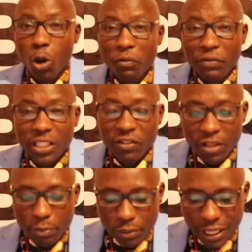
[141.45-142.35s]
Office of
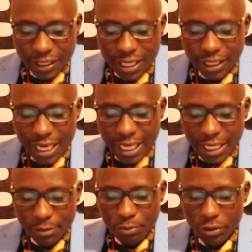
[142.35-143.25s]
the President and
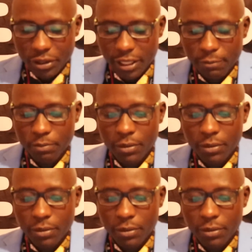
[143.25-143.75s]
Deputy